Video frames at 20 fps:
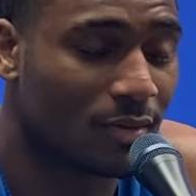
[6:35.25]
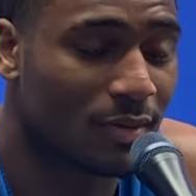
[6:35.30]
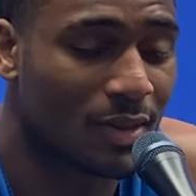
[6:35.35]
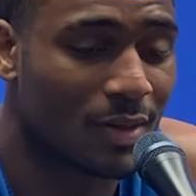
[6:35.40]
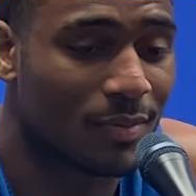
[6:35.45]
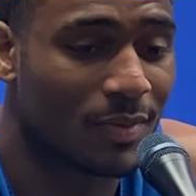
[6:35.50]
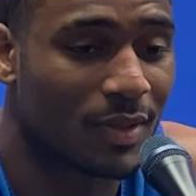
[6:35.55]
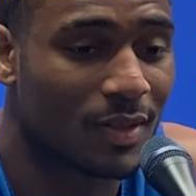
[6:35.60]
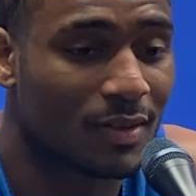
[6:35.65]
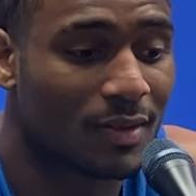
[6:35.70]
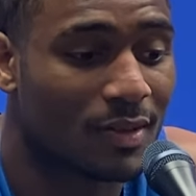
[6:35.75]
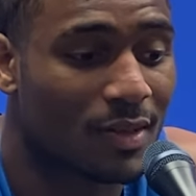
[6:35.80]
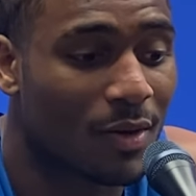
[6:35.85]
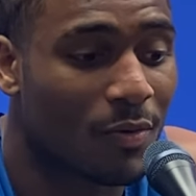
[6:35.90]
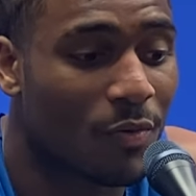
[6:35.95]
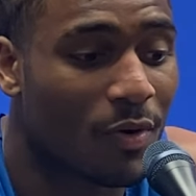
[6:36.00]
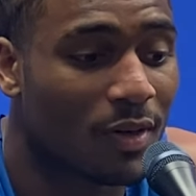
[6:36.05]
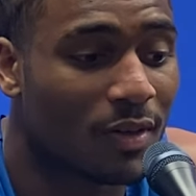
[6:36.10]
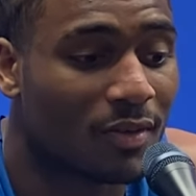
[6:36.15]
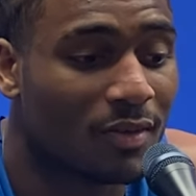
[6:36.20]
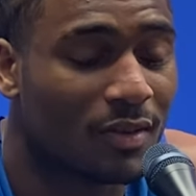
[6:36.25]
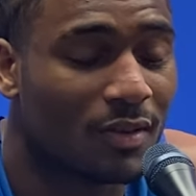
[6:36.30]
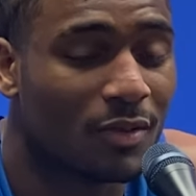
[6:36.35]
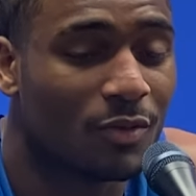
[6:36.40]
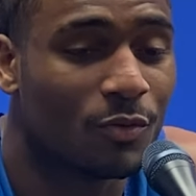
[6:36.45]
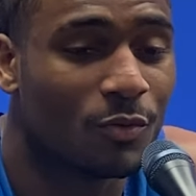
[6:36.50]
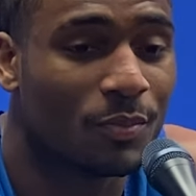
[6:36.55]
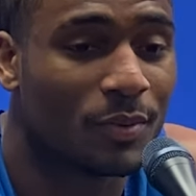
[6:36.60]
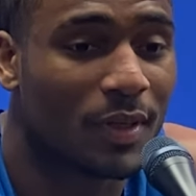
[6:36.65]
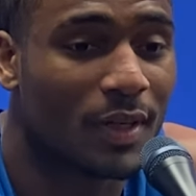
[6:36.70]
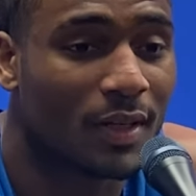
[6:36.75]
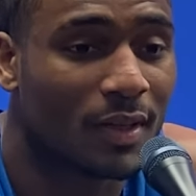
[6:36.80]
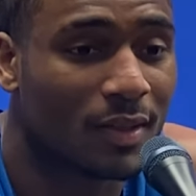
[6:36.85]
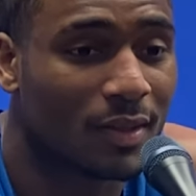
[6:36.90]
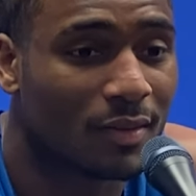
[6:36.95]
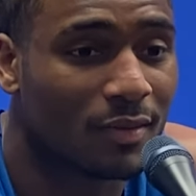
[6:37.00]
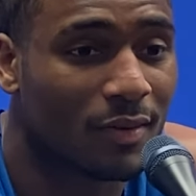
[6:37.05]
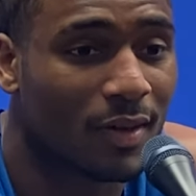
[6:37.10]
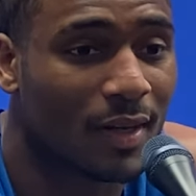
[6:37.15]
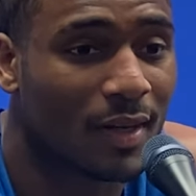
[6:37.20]
I mean, they want to see you play,
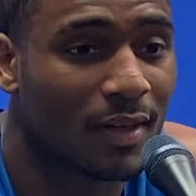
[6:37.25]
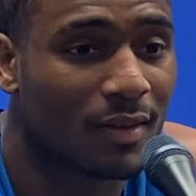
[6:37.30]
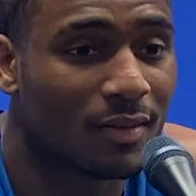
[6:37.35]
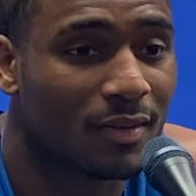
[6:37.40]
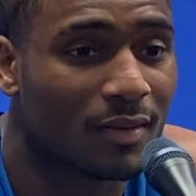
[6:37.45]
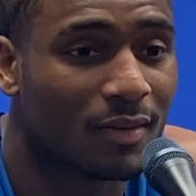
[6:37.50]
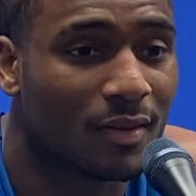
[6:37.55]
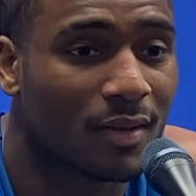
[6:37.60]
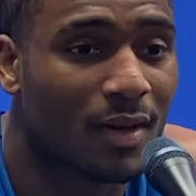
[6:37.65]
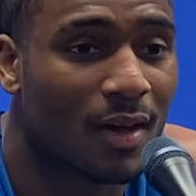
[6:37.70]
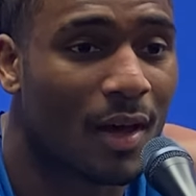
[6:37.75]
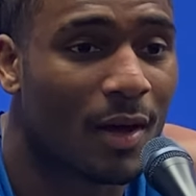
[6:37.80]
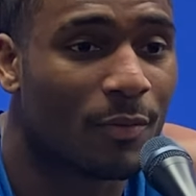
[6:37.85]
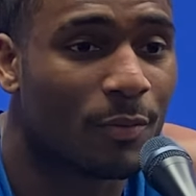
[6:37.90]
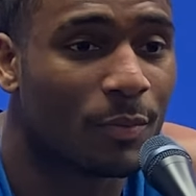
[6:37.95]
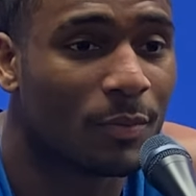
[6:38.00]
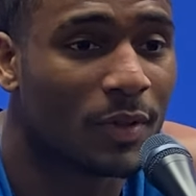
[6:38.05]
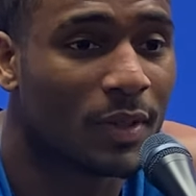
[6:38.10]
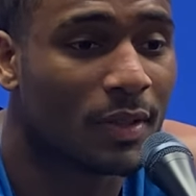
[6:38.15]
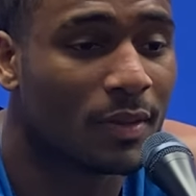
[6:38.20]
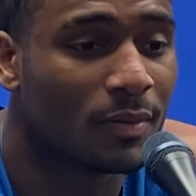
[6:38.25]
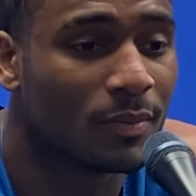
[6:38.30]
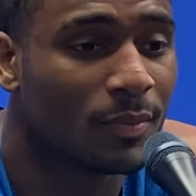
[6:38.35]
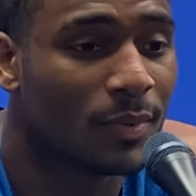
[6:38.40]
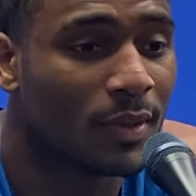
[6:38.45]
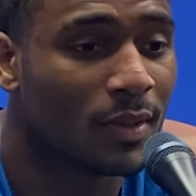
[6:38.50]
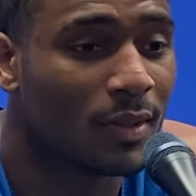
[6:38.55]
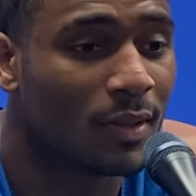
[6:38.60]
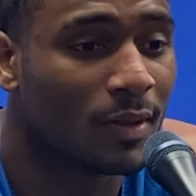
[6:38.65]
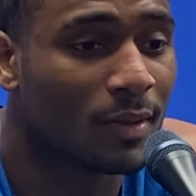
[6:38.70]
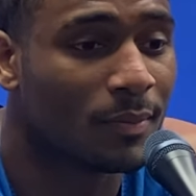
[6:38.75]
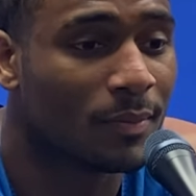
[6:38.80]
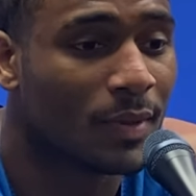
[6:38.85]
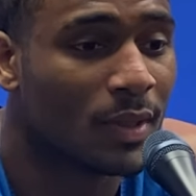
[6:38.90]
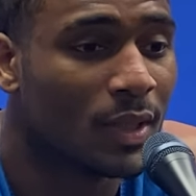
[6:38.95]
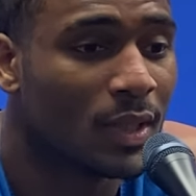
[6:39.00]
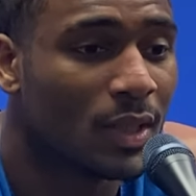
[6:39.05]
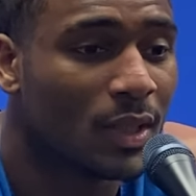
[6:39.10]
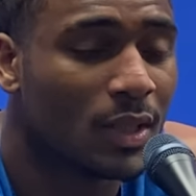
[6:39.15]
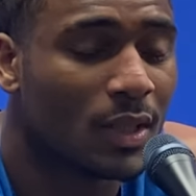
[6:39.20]
so I guess it's a compliment. But
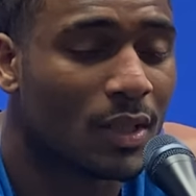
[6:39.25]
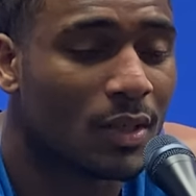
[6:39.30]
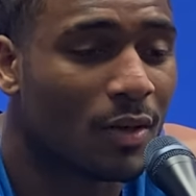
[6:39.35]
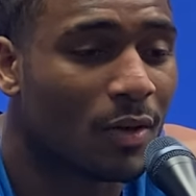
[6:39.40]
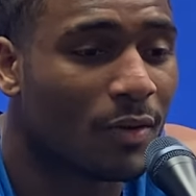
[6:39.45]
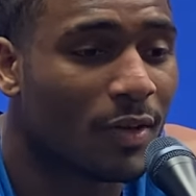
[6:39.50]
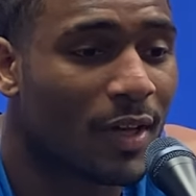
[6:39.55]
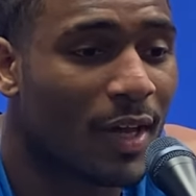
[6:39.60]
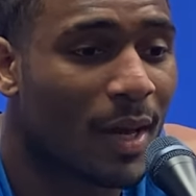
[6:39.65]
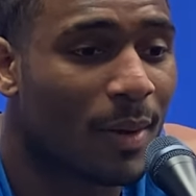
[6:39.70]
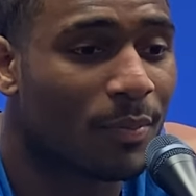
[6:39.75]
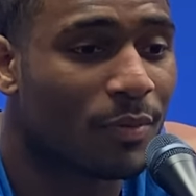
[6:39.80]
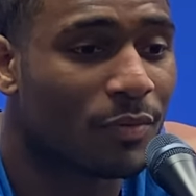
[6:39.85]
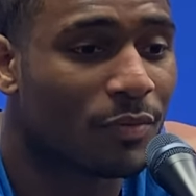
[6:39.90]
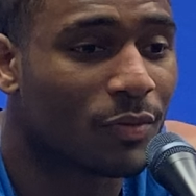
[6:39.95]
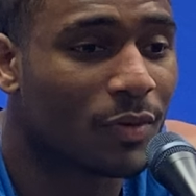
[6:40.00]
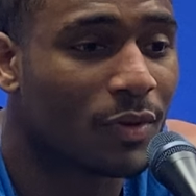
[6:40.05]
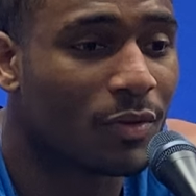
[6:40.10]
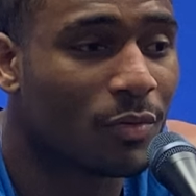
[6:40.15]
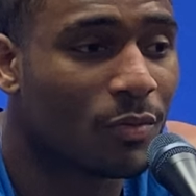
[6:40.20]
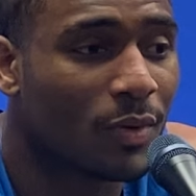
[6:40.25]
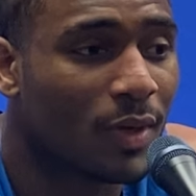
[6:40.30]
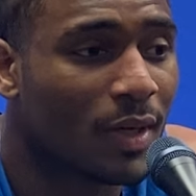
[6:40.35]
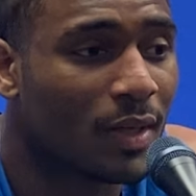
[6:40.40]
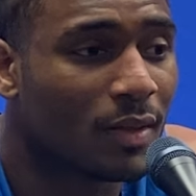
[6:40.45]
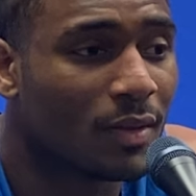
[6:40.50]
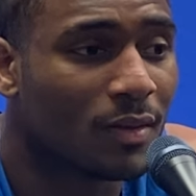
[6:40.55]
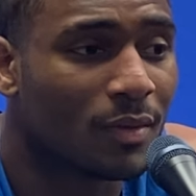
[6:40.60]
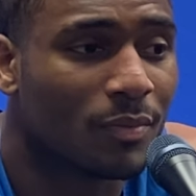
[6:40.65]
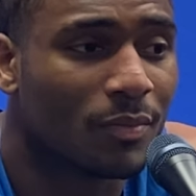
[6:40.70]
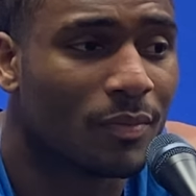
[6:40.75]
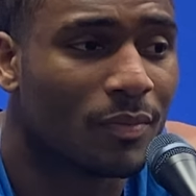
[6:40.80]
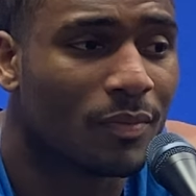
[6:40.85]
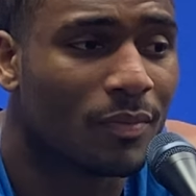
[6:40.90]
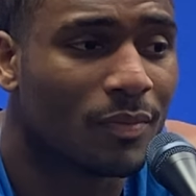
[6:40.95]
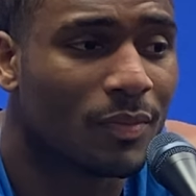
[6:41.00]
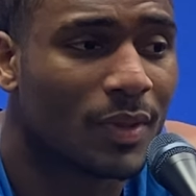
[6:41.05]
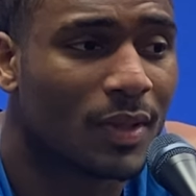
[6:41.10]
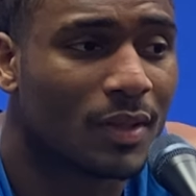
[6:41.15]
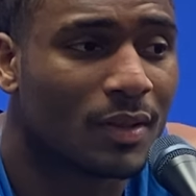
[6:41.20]
it only happens when you win
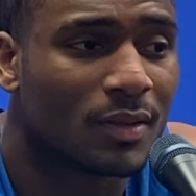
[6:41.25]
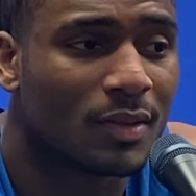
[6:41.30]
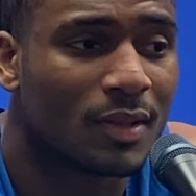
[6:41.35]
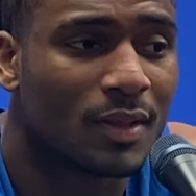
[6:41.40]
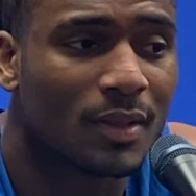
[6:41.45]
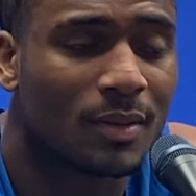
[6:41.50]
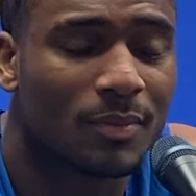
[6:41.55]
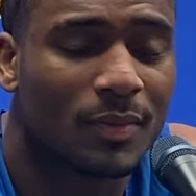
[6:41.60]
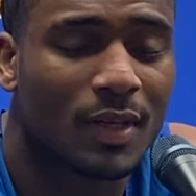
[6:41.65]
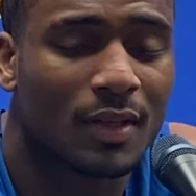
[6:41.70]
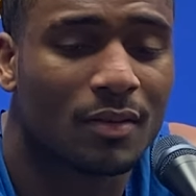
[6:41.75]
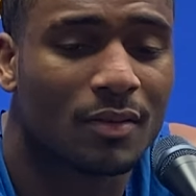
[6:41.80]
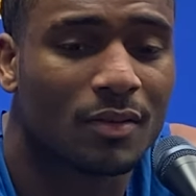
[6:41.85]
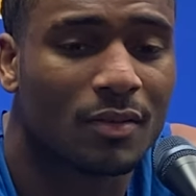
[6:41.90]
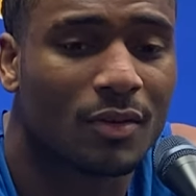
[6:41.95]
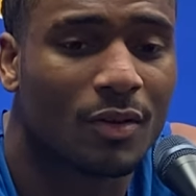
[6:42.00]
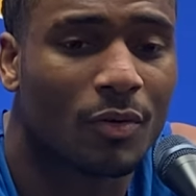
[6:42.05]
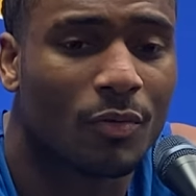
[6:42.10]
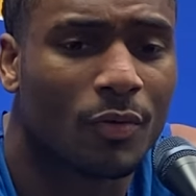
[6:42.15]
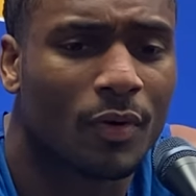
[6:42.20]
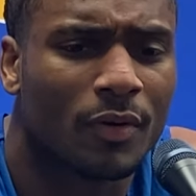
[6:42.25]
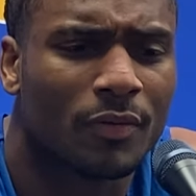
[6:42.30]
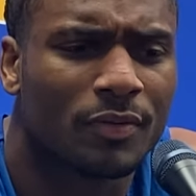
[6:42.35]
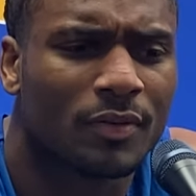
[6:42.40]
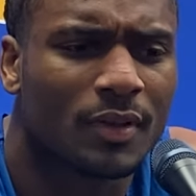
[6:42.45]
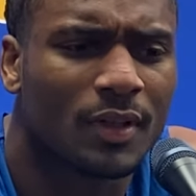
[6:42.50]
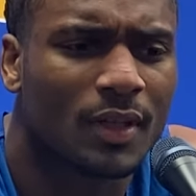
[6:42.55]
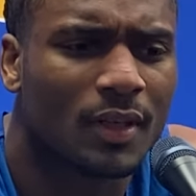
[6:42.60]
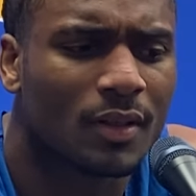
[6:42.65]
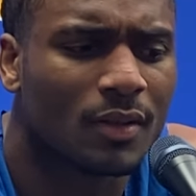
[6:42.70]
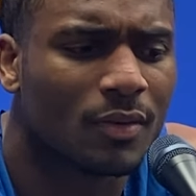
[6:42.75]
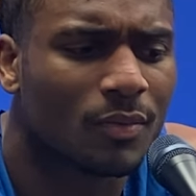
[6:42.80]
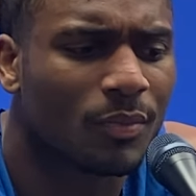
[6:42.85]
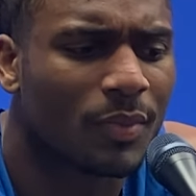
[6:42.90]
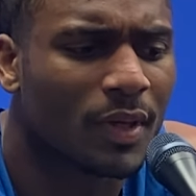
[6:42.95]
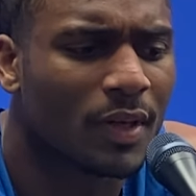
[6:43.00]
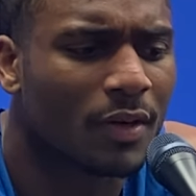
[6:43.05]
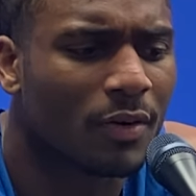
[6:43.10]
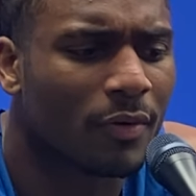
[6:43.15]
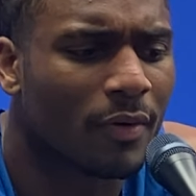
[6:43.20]
and be a team that's, you know, worth seeing and
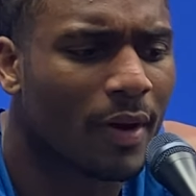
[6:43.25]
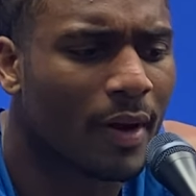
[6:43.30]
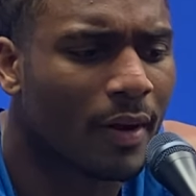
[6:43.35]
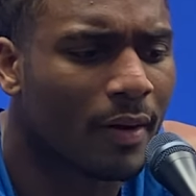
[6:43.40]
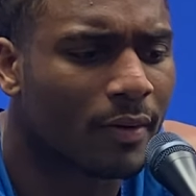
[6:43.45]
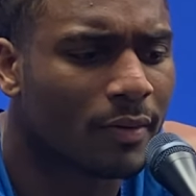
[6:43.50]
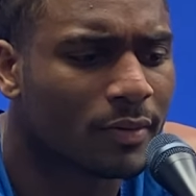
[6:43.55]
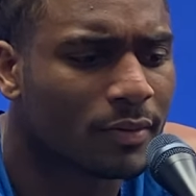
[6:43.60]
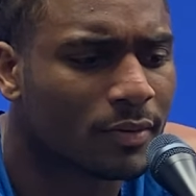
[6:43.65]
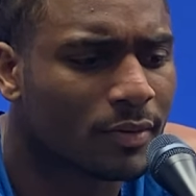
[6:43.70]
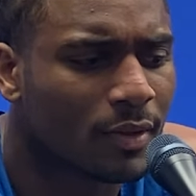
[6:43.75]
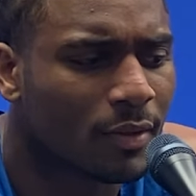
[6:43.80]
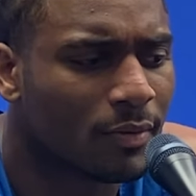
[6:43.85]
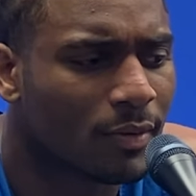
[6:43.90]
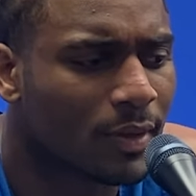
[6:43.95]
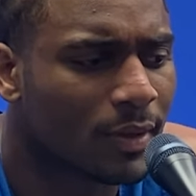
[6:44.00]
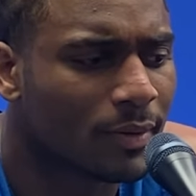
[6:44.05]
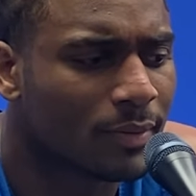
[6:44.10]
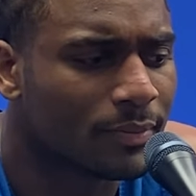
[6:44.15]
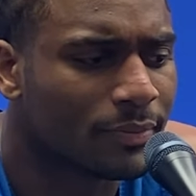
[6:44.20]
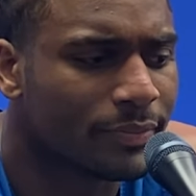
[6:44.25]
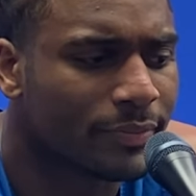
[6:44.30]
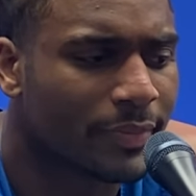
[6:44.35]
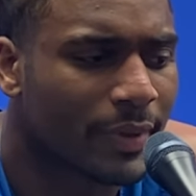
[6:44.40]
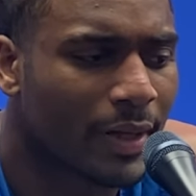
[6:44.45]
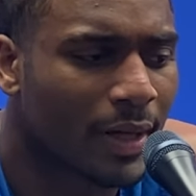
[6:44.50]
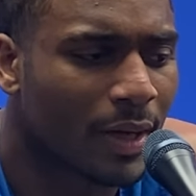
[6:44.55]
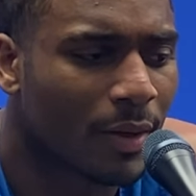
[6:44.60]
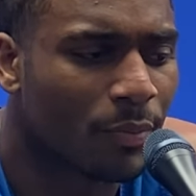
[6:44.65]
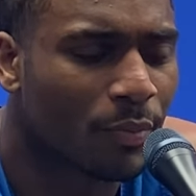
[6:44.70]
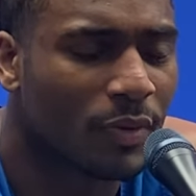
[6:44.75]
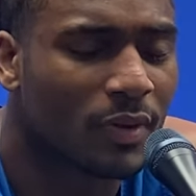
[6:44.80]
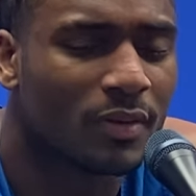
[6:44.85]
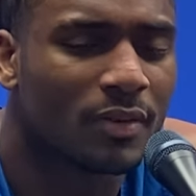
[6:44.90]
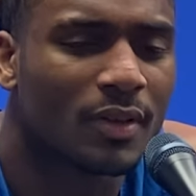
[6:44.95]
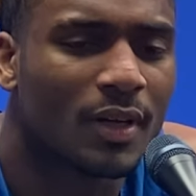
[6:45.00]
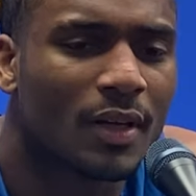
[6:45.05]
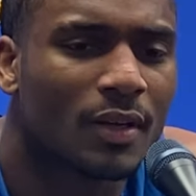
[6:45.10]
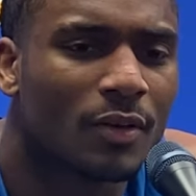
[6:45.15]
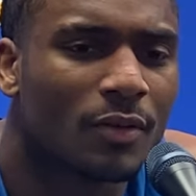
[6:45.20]
being around. So I
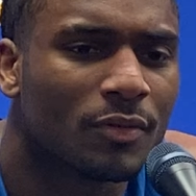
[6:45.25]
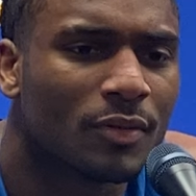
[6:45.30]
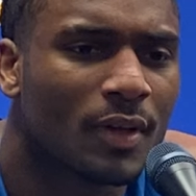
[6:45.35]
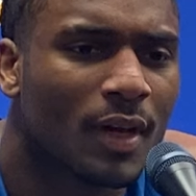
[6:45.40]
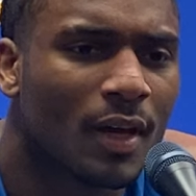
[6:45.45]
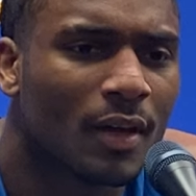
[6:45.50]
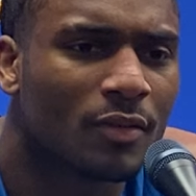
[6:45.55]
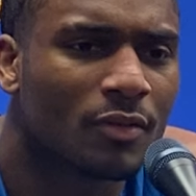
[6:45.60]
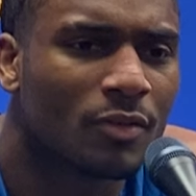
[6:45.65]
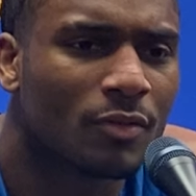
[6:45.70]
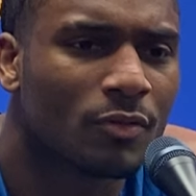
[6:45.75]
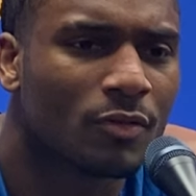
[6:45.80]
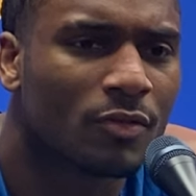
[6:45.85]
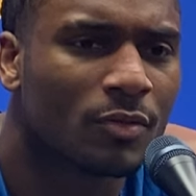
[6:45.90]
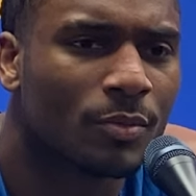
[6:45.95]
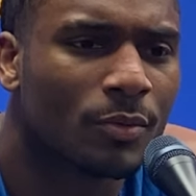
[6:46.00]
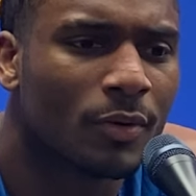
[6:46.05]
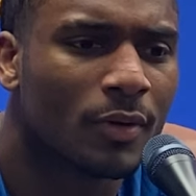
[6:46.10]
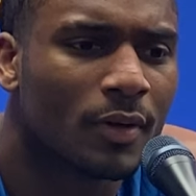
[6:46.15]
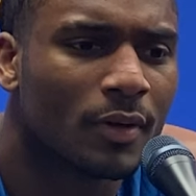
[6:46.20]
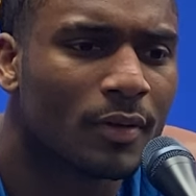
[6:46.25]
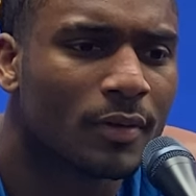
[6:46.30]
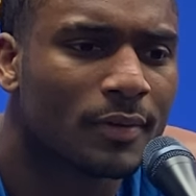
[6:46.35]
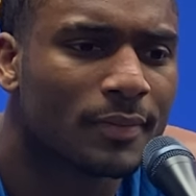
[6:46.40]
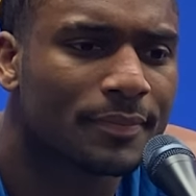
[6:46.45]
appreciate those guys showing support.